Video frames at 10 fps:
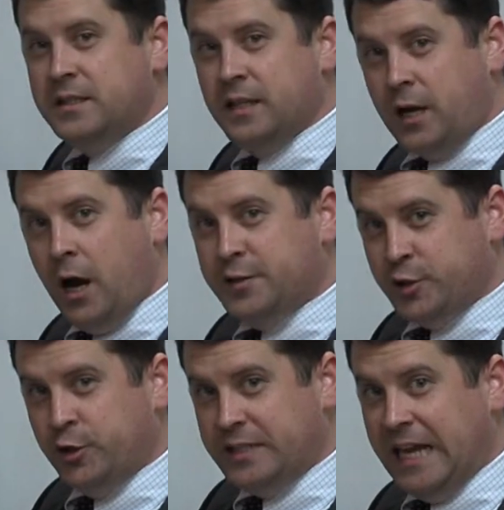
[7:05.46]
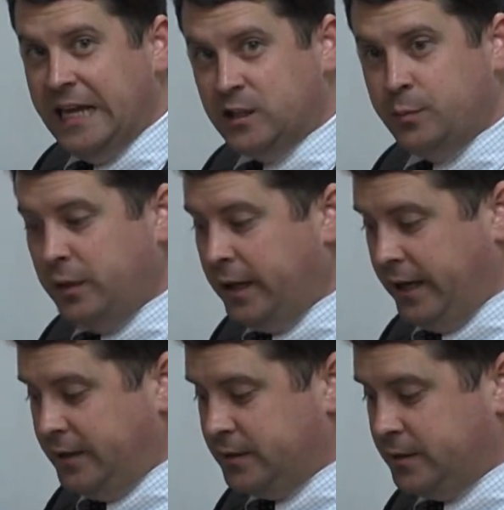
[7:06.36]
the concert takes
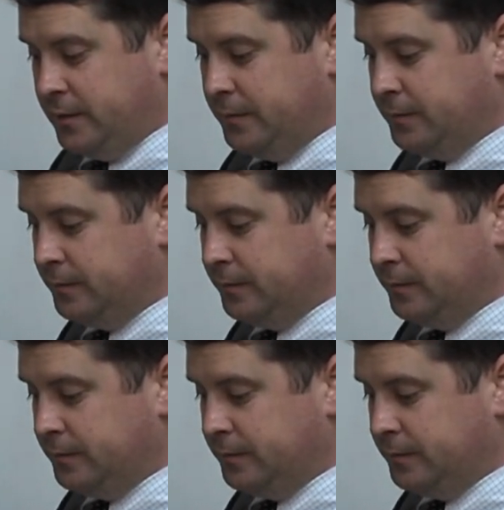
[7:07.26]
place,